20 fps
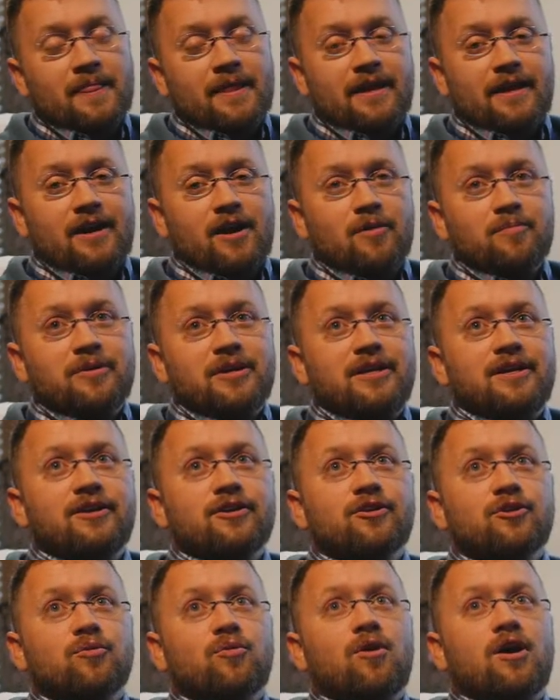And I'll be
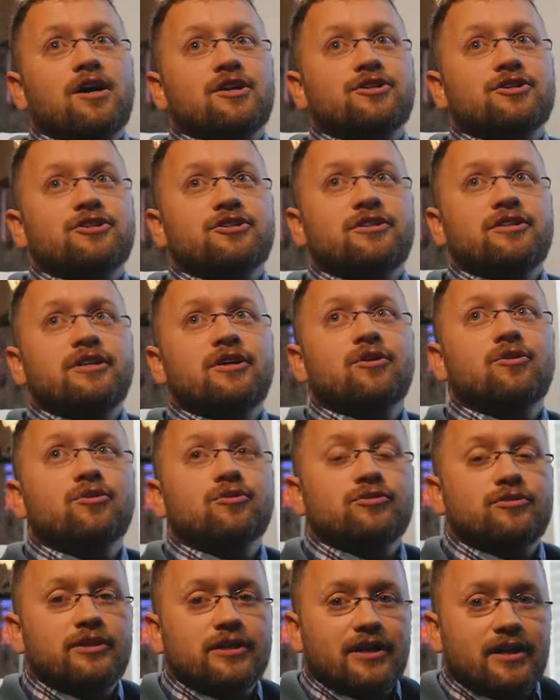here to watch the
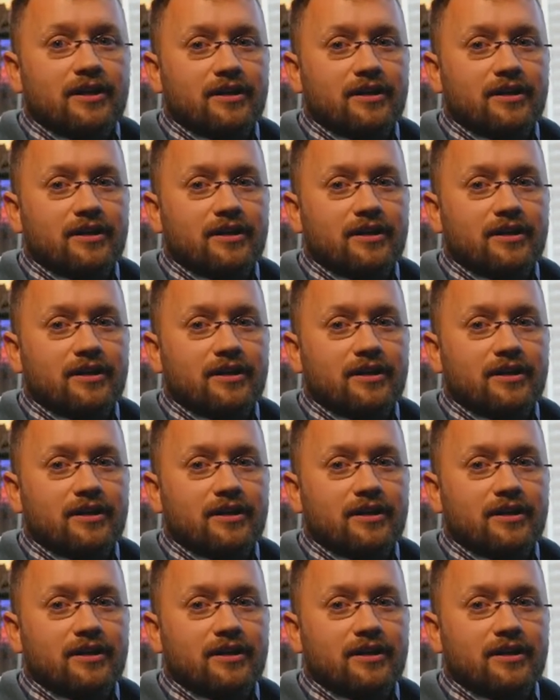old